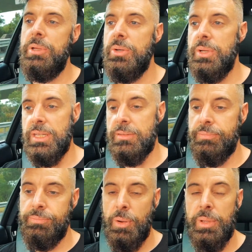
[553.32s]
when we do an
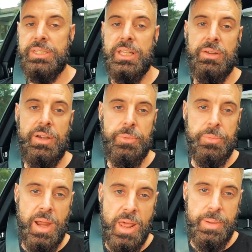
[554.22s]
where we accelerate
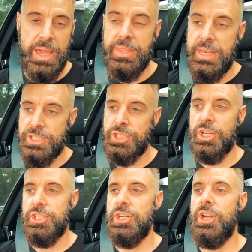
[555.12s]
from the roundabout at the next
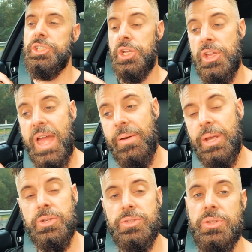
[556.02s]
junction. I'll show you how
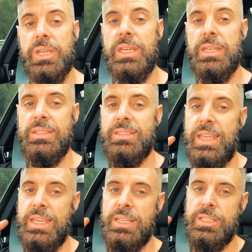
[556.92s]
it goes through the gears
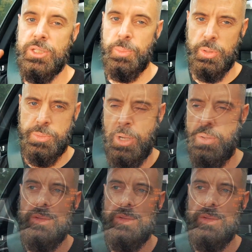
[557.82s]
in sports mode.